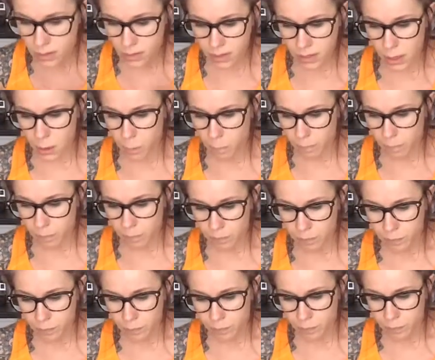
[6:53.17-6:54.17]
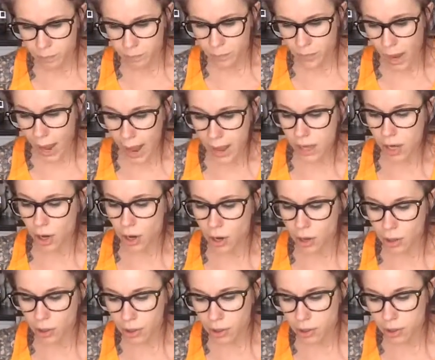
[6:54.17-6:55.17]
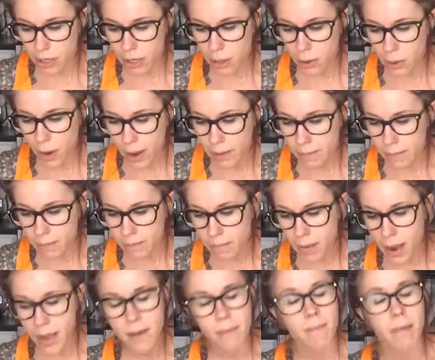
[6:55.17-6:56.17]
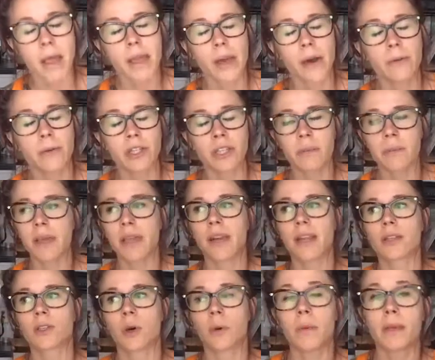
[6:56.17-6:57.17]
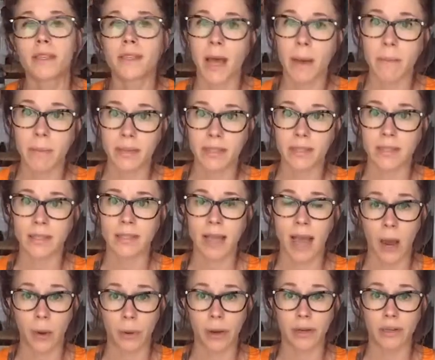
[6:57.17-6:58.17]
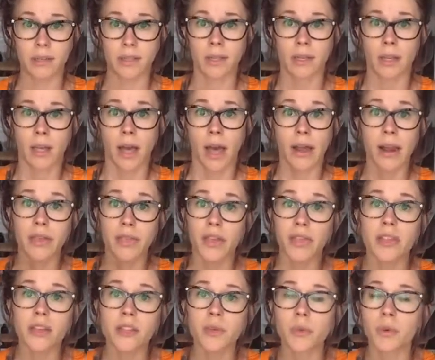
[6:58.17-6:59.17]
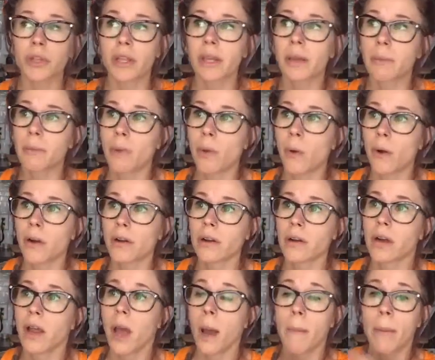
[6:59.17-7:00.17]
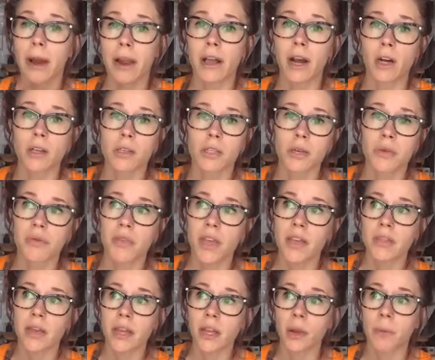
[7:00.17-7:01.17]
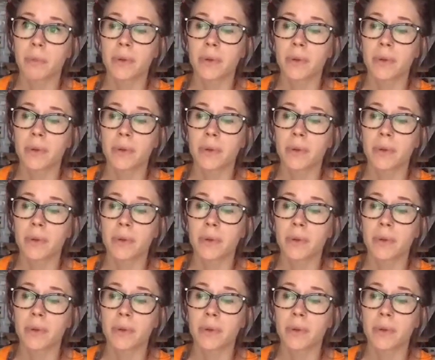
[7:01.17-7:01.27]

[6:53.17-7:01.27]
so I call, you know, my coach in the beginning told me set business hours. And I think that's really important, but I also think that your